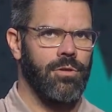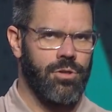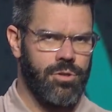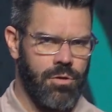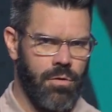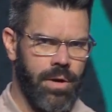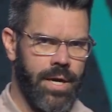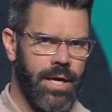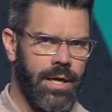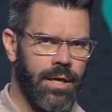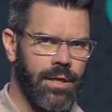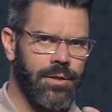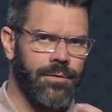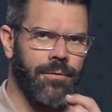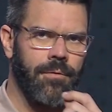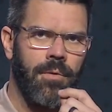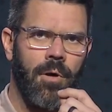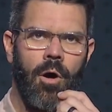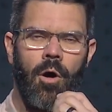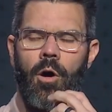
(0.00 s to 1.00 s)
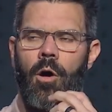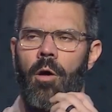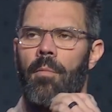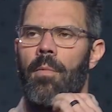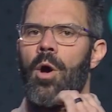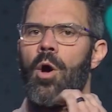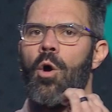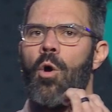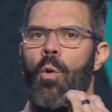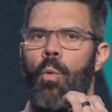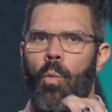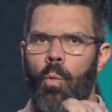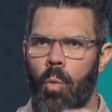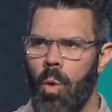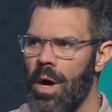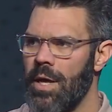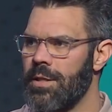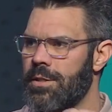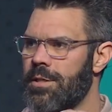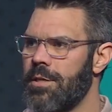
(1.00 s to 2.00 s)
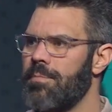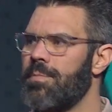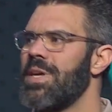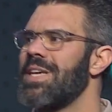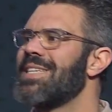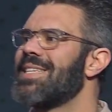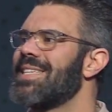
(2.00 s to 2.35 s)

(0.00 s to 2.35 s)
joining us from home, want to be